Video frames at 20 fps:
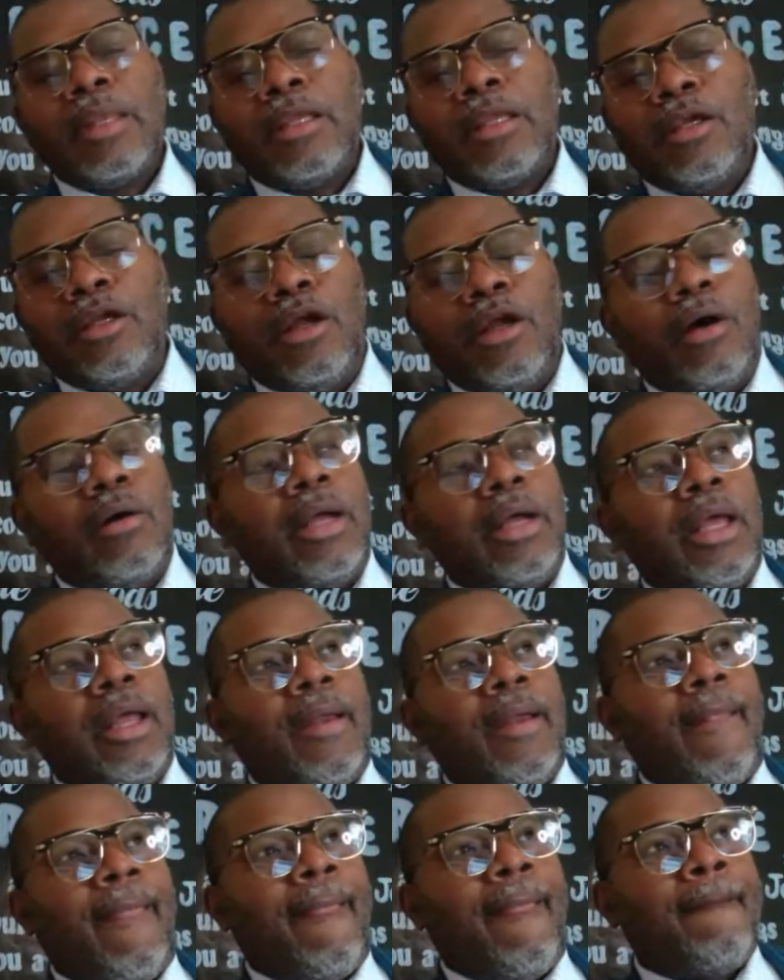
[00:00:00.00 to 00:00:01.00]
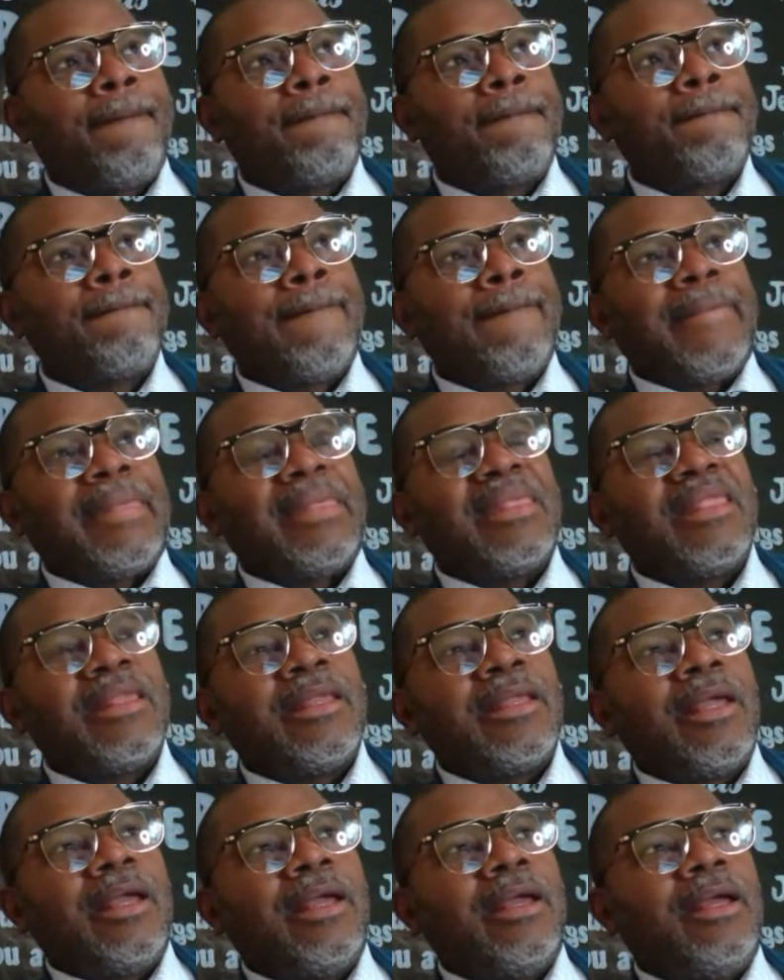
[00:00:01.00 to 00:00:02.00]
You know, and and
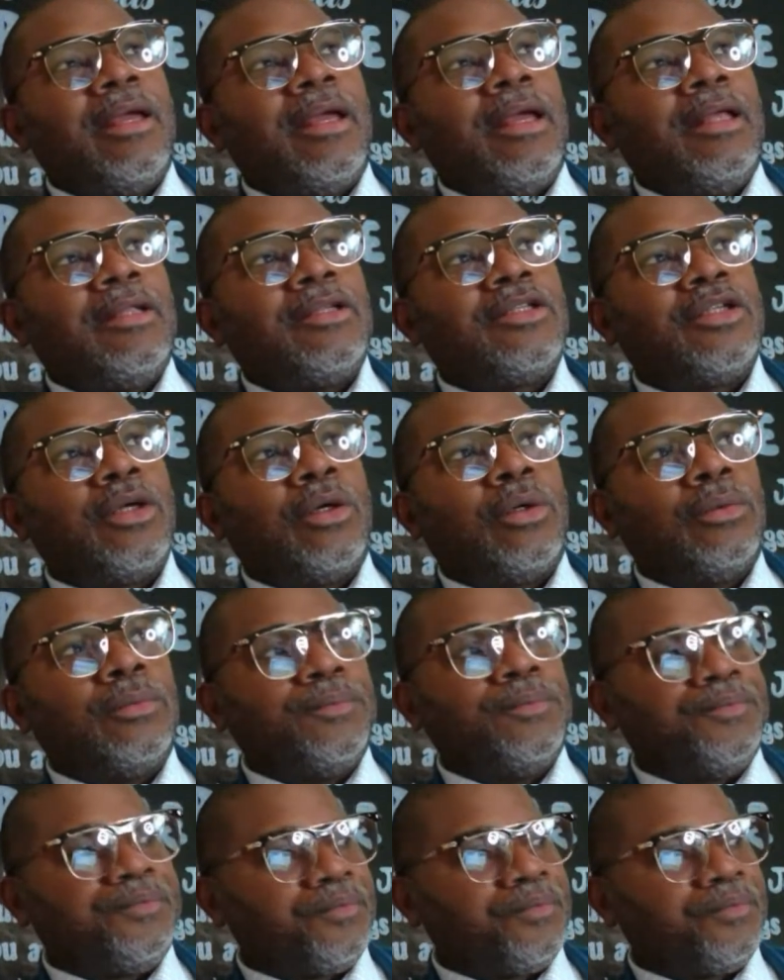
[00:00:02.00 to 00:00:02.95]
and so